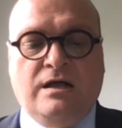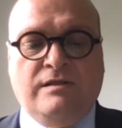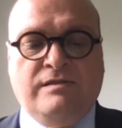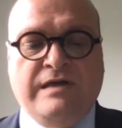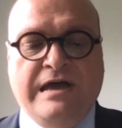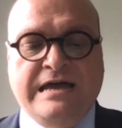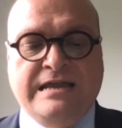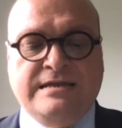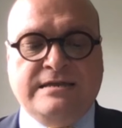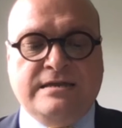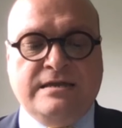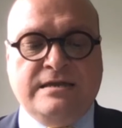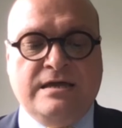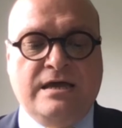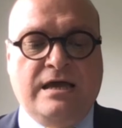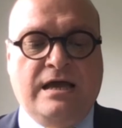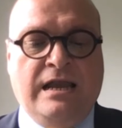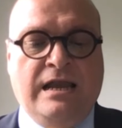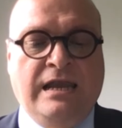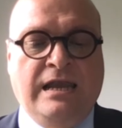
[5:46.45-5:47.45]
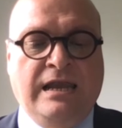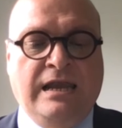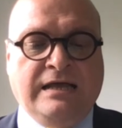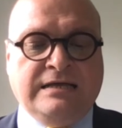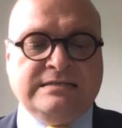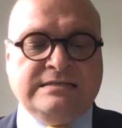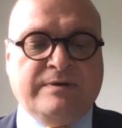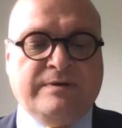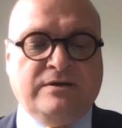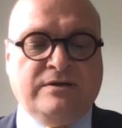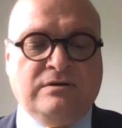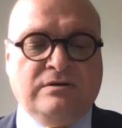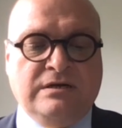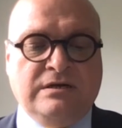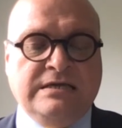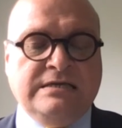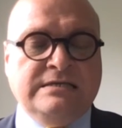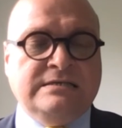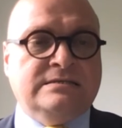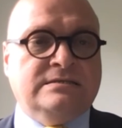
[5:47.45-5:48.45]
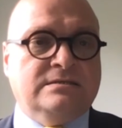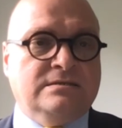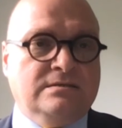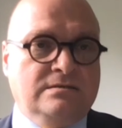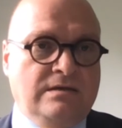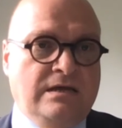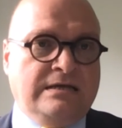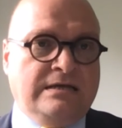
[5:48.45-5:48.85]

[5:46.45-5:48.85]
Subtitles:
Then, last but not least,